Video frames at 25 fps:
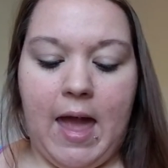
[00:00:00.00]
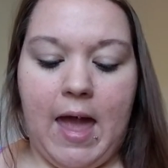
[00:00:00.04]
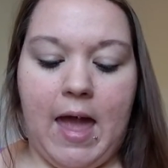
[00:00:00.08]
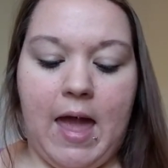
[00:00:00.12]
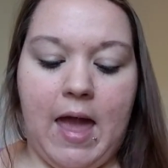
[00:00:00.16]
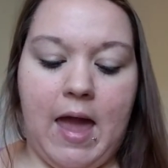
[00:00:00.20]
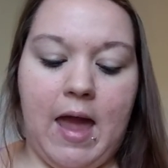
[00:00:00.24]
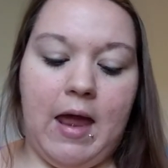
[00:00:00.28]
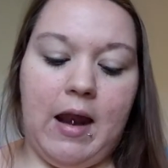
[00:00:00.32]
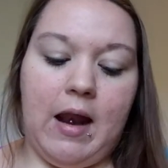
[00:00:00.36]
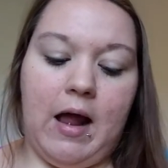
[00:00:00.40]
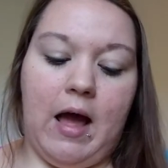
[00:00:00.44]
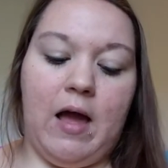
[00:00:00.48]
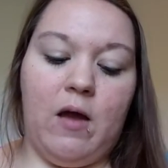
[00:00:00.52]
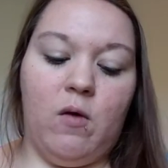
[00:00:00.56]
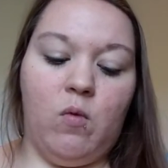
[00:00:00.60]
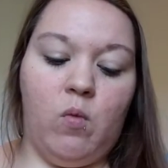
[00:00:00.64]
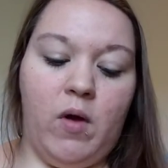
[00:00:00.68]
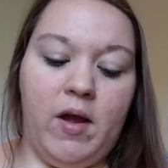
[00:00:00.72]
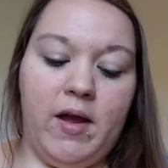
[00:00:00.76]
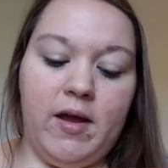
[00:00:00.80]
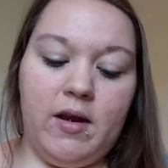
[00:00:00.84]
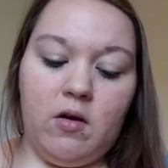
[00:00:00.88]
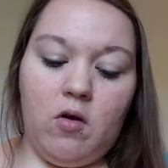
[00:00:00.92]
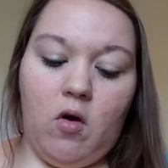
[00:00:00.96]
And I
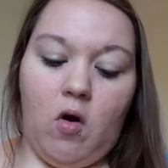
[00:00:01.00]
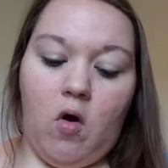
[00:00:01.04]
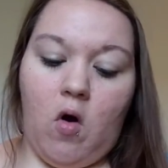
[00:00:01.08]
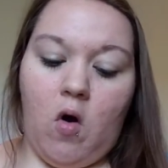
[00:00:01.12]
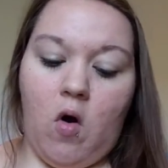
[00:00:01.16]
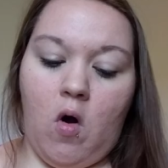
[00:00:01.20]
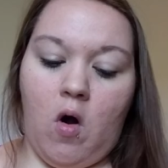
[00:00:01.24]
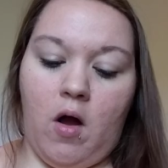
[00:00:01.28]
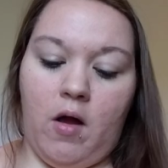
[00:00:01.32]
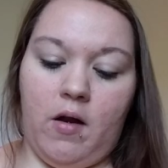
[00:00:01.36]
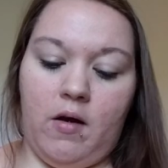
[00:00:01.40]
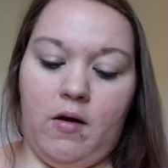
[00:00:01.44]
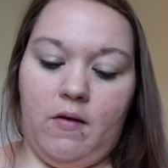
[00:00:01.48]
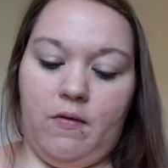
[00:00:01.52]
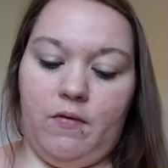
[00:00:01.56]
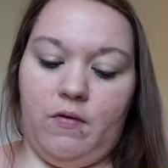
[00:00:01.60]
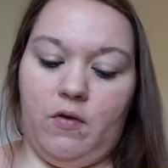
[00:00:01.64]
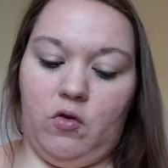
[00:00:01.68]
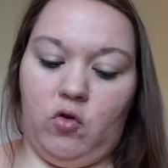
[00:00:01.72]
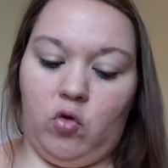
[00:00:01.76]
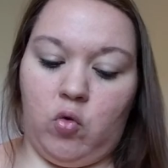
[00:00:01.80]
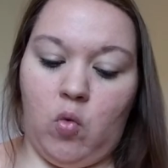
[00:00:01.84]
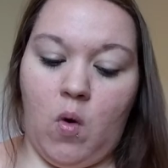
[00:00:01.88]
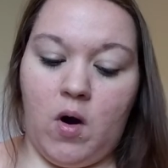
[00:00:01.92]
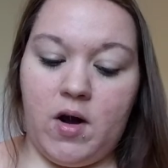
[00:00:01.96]
went on
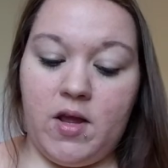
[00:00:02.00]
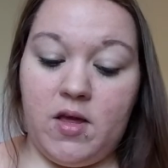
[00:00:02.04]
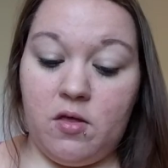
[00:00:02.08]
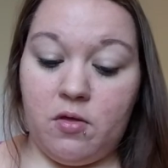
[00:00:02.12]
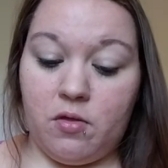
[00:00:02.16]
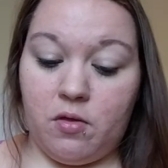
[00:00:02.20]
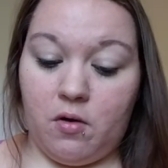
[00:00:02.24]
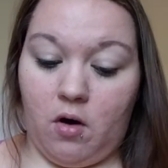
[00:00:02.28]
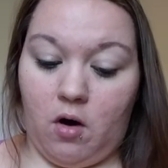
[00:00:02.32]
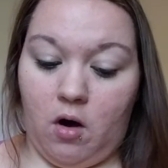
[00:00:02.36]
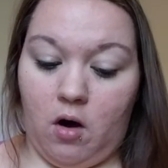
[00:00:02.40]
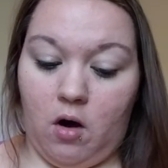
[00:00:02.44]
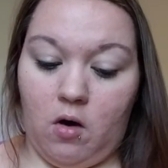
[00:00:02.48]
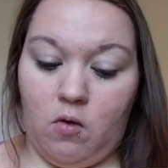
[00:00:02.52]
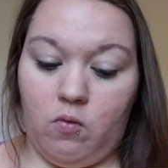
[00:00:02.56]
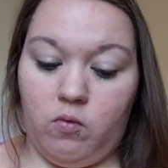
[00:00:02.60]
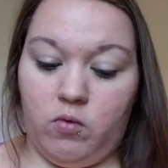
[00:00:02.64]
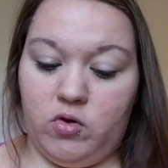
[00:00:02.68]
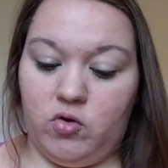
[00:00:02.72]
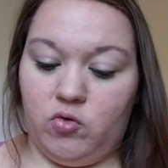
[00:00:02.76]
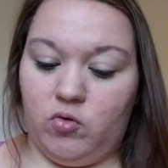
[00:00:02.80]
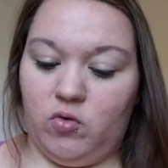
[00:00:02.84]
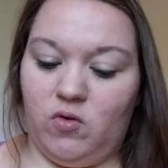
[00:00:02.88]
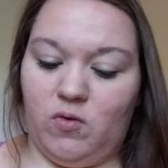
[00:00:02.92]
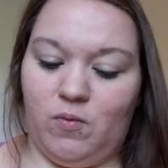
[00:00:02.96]
the 23rd,
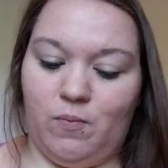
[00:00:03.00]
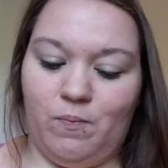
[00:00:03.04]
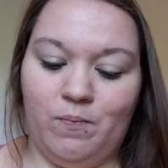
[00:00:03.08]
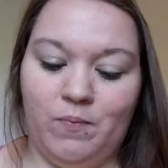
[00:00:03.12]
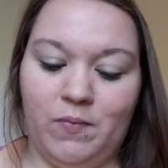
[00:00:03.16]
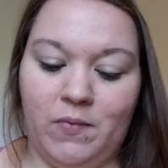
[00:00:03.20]
which was